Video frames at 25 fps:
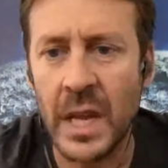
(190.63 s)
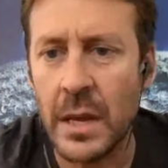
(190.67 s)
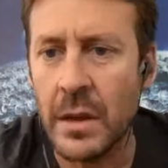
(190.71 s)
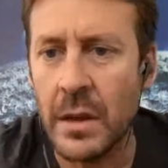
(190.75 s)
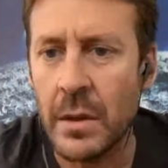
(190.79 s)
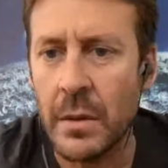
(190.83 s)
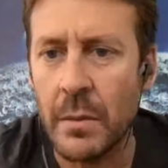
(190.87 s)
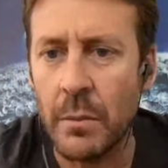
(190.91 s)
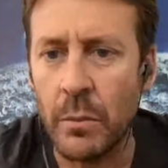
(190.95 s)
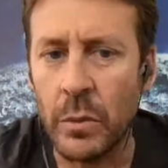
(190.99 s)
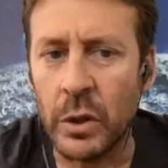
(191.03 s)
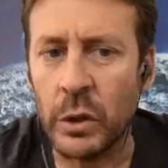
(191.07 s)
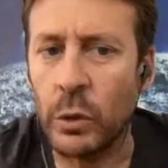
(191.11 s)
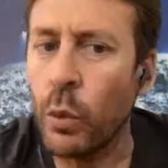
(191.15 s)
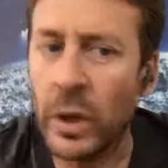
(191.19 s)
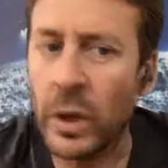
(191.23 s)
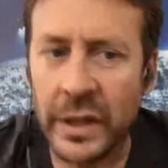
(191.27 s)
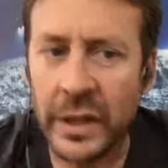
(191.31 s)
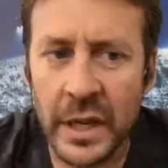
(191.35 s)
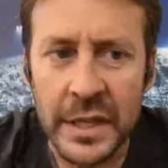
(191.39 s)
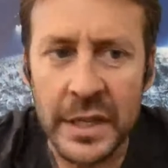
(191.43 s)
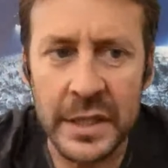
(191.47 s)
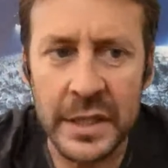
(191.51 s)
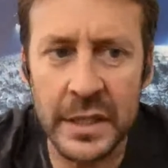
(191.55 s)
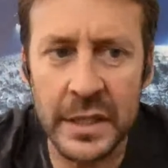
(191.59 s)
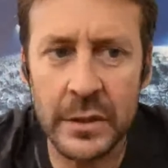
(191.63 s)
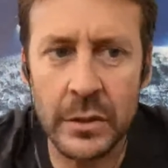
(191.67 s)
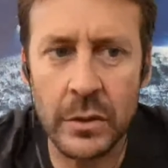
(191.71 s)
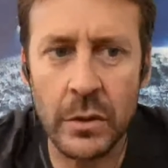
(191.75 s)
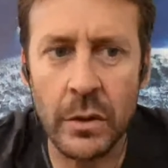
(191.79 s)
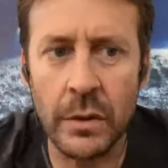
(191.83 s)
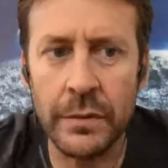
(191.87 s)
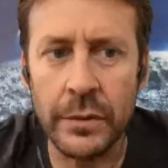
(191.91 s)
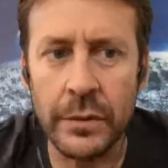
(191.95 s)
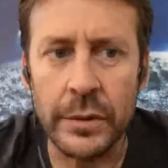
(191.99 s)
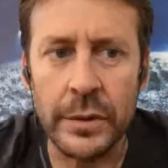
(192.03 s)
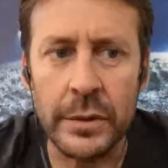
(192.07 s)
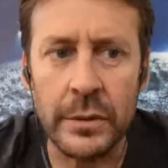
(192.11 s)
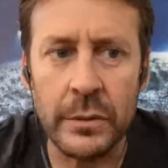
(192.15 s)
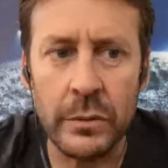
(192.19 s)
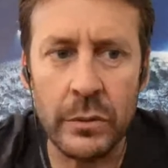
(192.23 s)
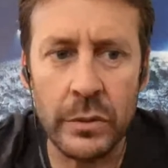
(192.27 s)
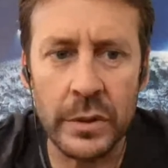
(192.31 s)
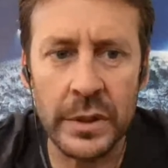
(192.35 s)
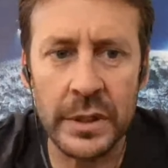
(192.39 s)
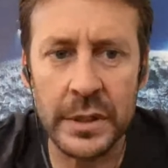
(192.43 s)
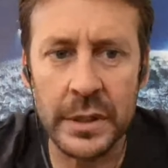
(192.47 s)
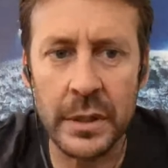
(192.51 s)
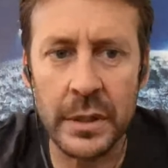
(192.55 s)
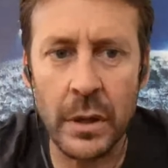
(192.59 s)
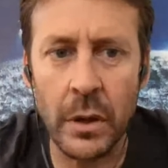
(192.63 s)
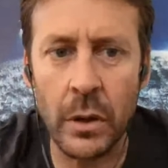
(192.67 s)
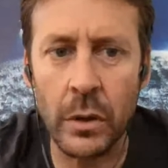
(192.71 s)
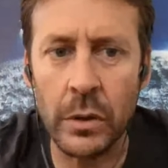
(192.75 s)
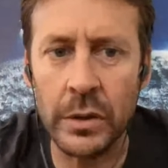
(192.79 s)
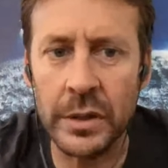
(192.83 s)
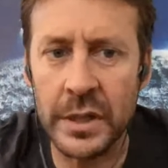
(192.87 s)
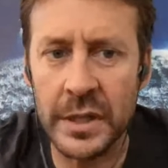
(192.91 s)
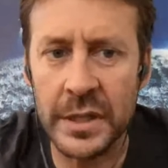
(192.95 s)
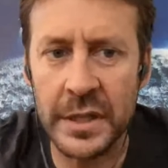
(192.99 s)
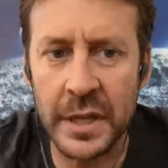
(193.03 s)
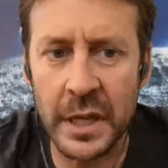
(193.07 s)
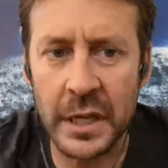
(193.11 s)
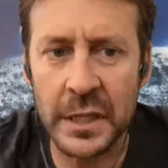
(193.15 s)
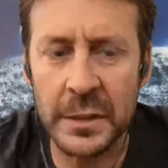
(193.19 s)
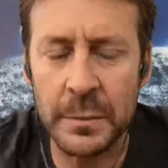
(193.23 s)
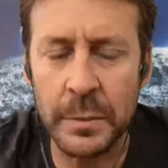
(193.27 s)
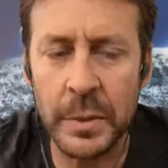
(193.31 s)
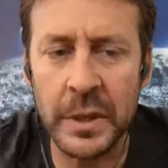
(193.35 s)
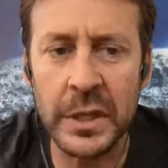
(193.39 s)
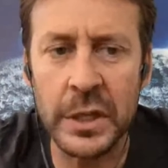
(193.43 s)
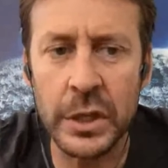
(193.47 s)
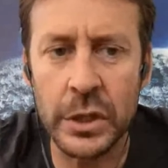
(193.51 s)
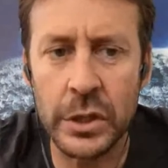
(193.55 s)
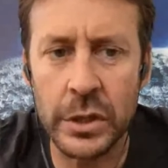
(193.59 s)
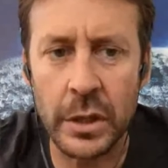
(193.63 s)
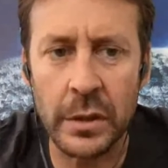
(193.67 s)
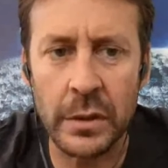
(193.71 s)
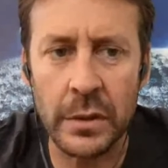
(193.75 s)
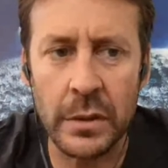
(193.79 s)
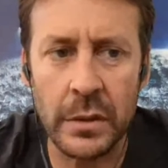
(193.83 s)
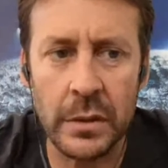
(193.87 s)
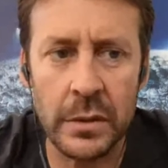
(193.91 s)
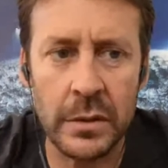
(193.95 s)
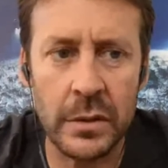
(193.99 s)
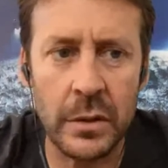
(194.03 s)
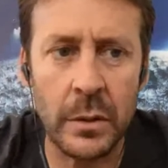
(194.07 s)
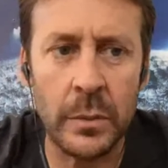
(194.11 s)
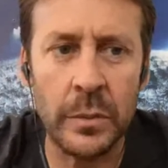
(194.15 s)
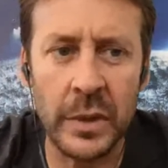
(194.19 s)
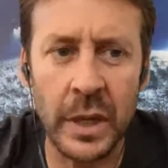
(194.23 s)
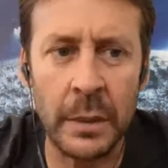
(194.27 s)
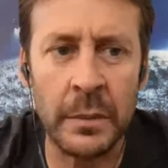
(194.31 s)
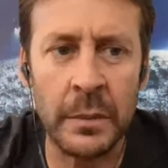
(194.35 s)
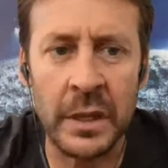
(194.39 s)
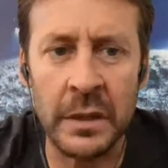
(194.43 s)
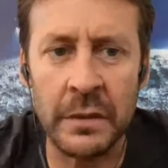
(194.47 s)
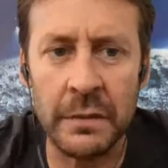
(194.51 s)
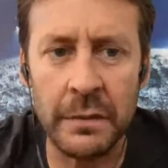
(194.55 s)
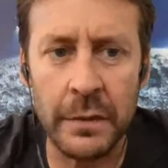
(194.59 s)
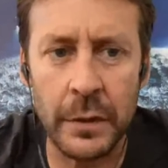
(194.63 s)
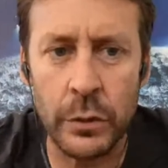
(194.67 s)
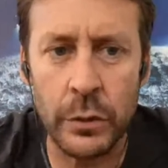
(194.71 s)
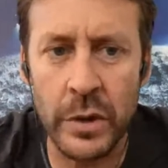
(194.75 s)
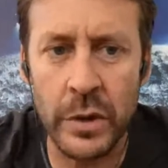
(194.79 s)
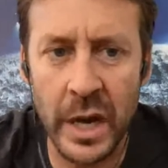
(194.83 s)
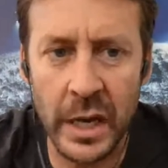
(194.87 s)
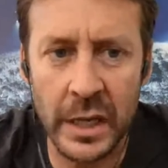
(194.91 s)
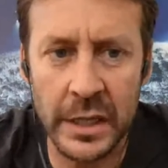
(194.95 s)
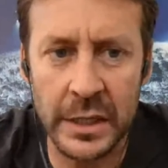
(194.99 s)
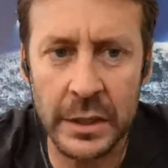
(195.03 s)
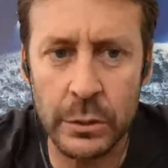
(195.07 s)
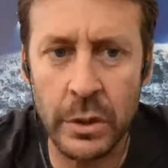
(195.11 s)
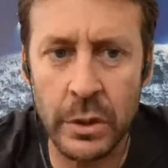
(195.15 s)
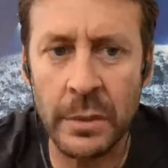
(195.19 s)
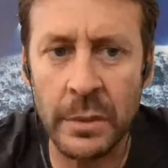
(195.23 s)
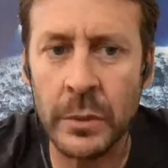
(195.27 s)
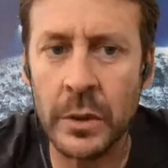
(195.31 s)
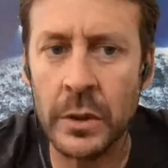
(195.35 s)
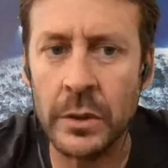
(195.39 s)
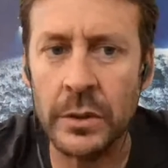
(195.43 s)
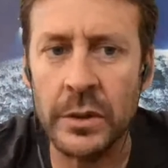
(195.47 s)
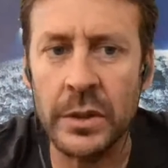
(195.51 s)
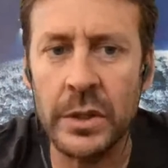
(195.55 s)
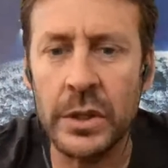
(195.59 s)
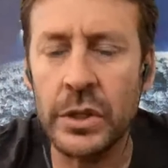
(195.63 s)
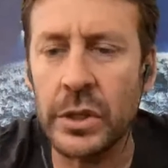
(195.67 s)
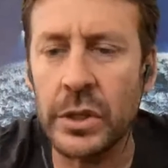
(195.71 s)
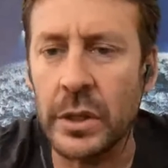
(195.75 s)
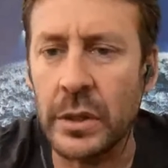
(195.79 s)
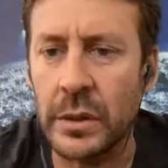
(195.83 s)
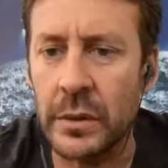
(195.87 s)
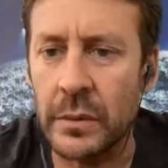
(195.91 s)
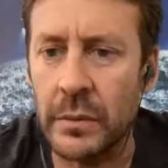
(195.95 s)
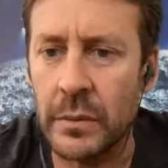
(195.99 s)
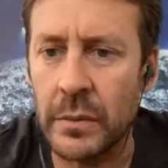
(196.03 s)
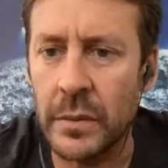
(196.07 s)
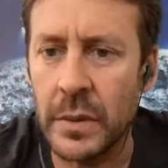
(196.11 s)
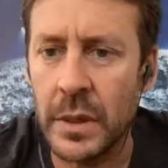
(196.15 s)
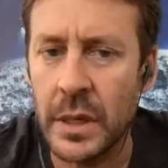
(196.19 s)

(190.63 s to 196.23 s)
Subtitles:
But what I discovered with all this expedition, sometimes in very extreme condition,